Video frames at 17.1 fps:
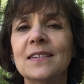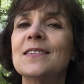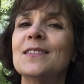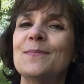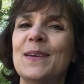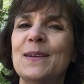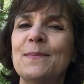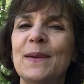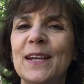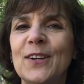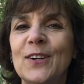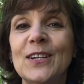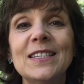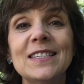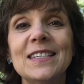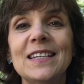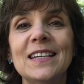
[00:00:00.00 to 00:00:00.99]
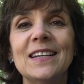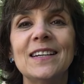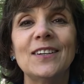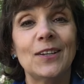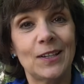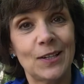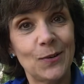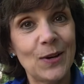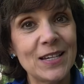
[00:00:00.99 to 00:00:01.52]
Submitted by Christy,
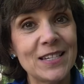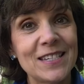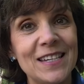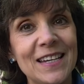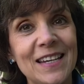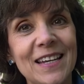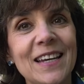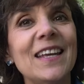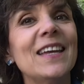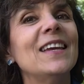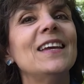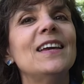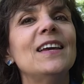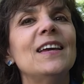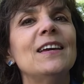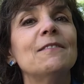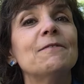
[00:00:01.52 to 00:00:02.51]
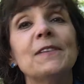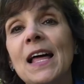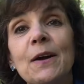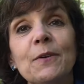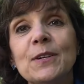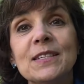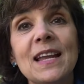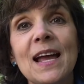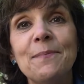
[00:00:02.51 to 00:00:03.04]
good question.
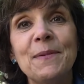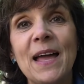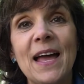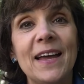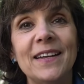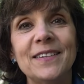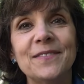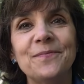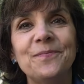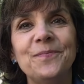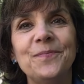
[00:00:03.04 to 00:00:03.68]
Flour is not bad.